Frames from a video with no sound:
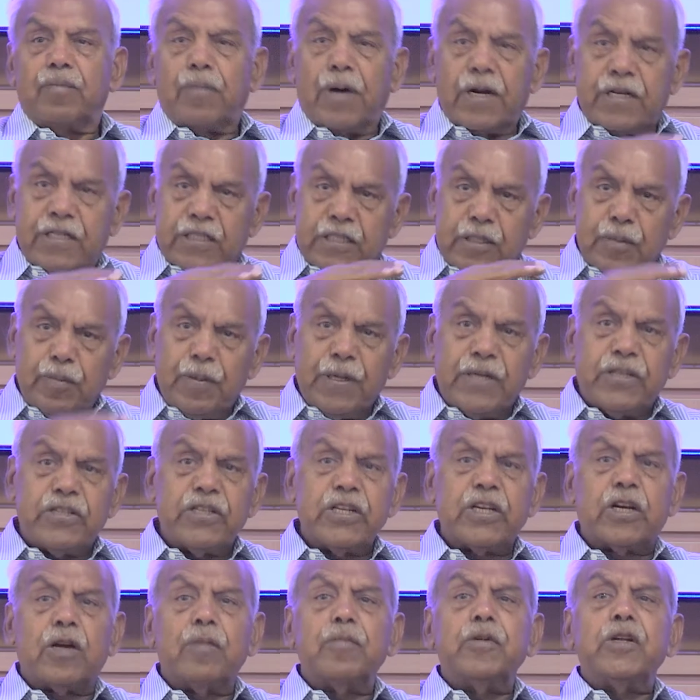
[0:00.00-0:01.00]

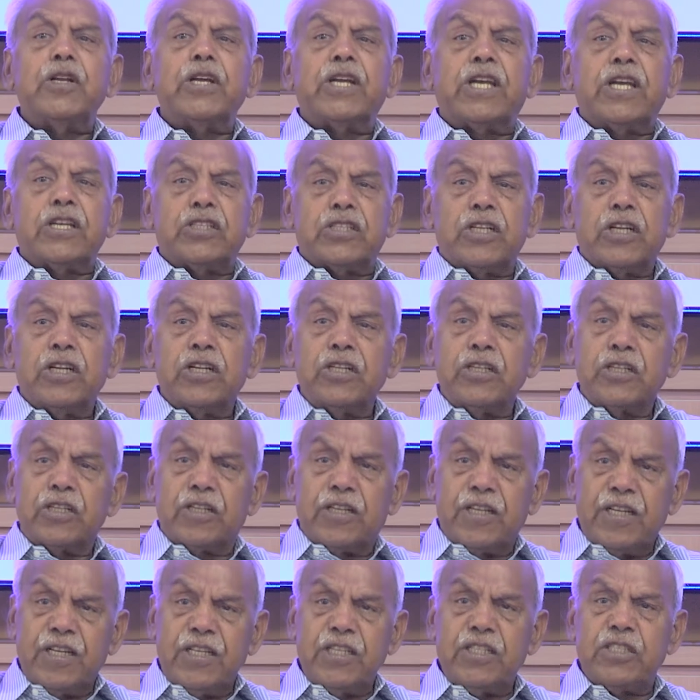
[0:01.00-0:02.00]
Participatory communication
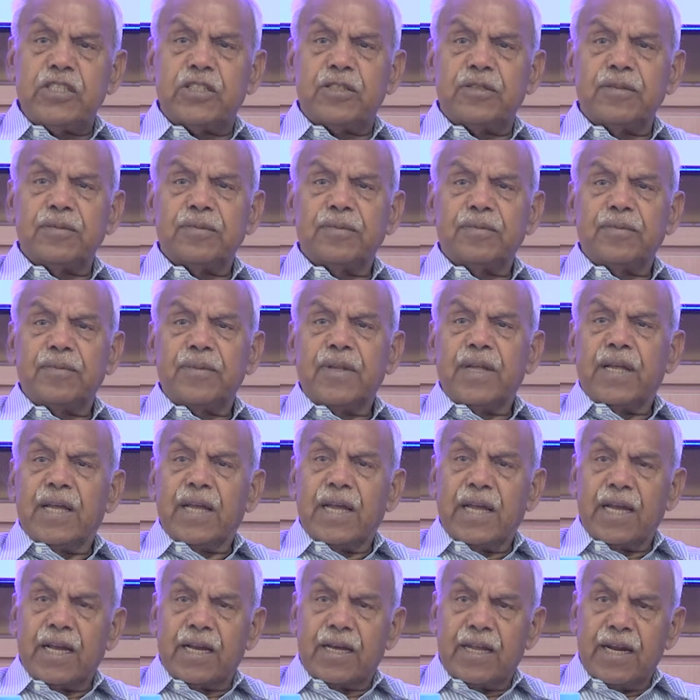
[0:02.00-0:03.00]
increased
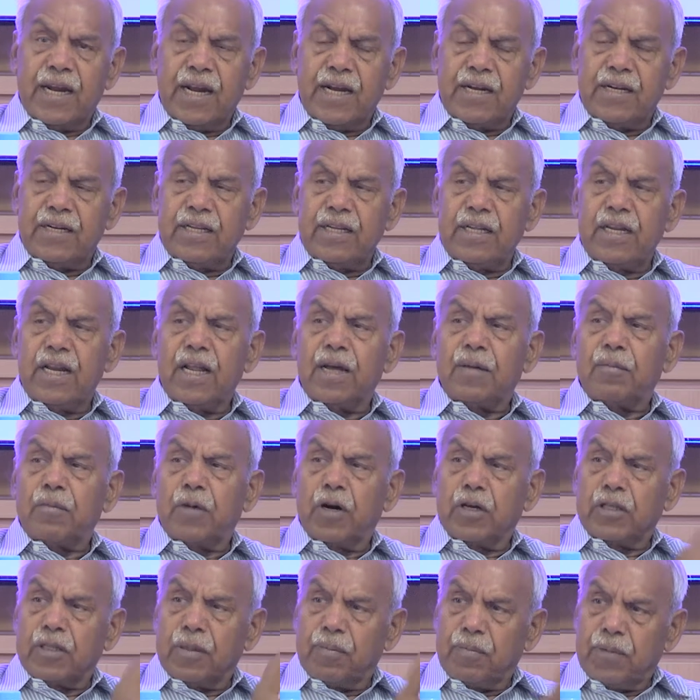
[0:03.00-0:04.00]
a great deal
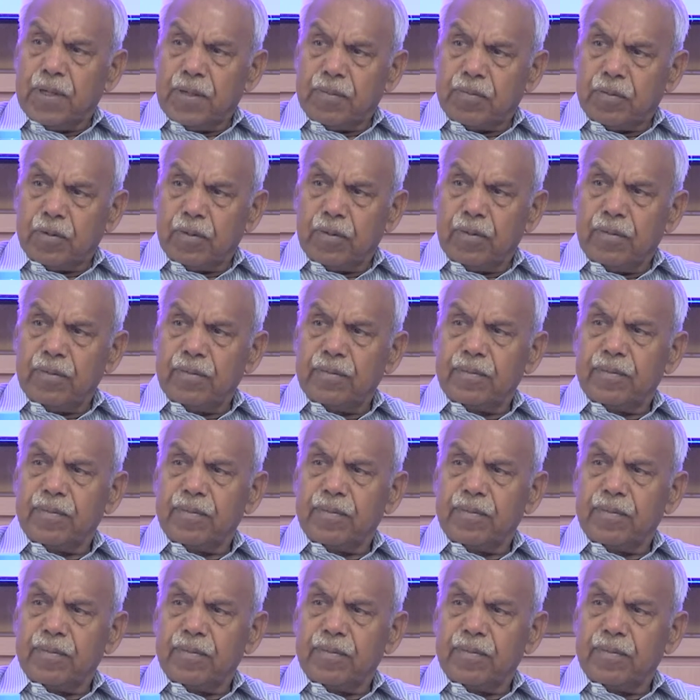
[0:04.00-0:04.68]
among the people.